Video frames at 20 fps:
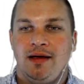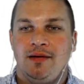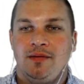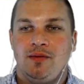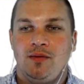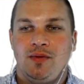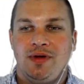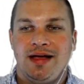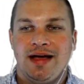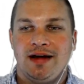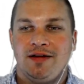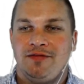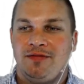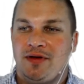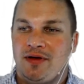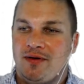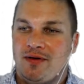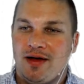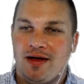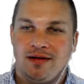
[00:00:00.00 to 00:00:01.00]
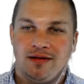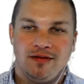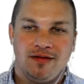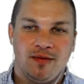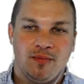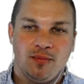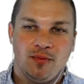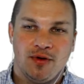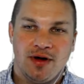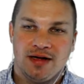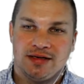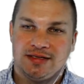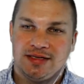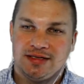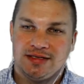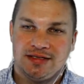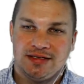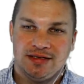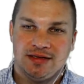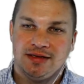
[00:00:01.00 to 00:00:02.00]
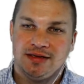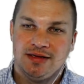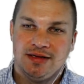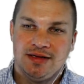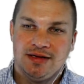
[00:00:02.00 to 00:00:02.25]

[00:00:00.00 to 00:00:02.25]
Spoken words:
We got to figure out some process to